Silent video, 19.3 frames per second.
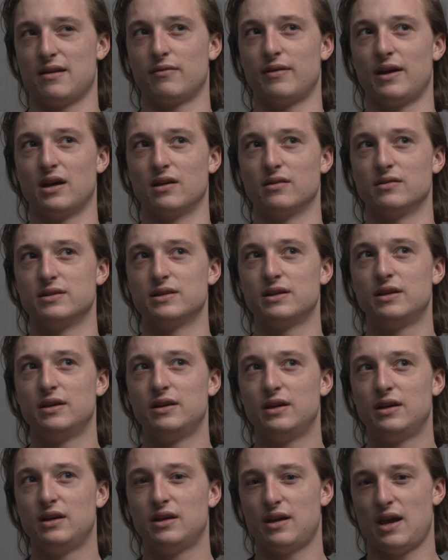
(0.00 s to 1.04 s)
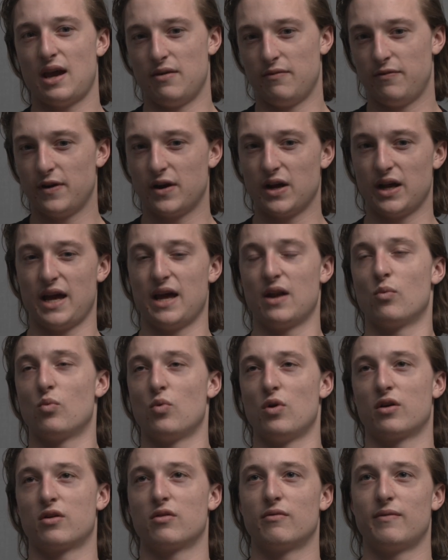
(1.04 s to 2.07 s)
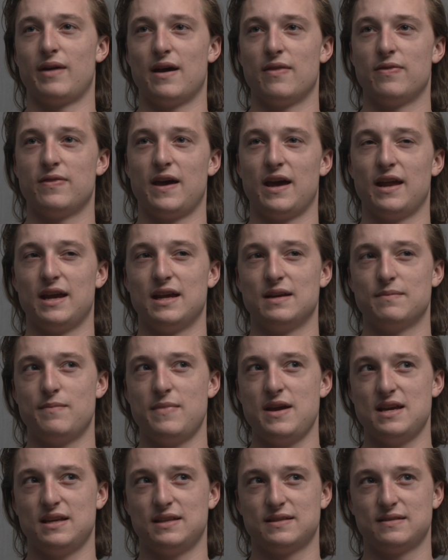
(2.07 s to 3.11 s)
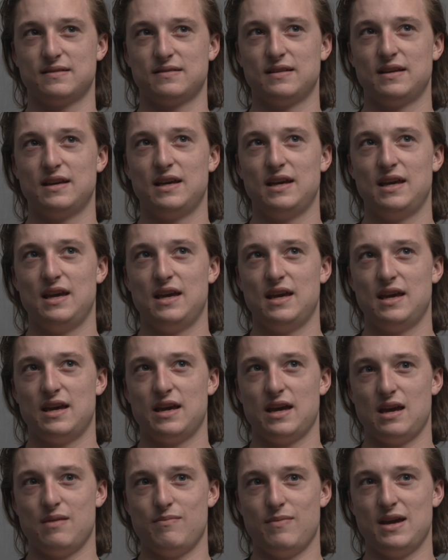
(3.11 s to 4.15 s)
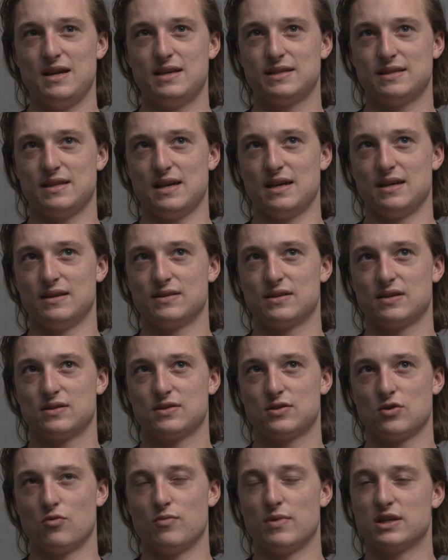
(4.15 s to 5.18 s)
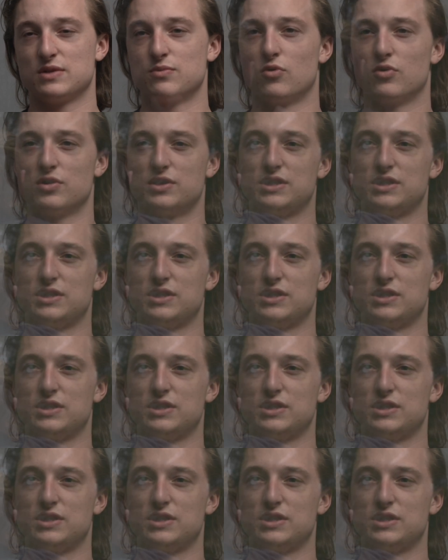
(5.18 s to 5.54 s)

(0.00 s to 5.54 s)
around and figure out how to work around that, it makes things so much more